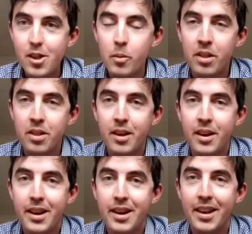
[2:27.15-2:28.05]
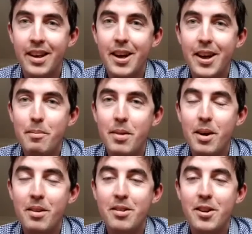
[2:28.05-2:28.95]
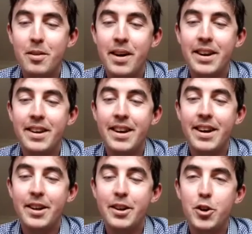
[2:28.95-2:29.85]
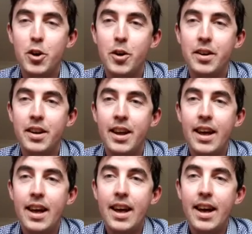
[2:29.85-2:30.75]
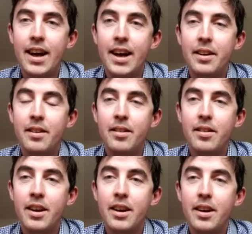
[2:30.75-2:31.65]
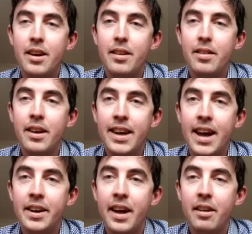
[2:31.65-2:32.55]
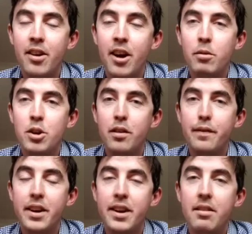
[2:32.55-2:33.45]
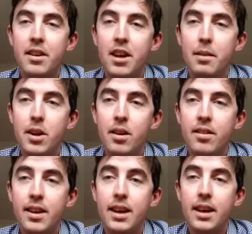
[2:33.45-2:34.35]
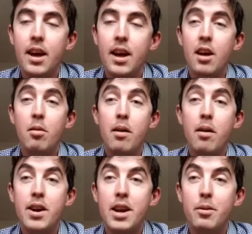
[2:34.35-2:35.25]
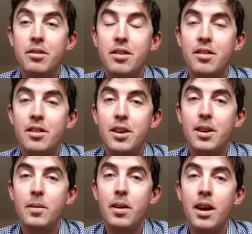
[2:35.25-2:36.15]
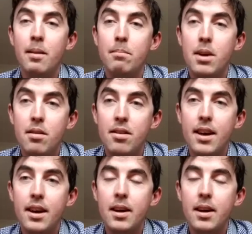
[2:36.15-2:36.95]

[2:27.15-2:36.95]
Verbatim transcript: with uh, both Stu and, and John and uh, the gang at that time, which is a fantastic community. So I really wanted to do uh, music,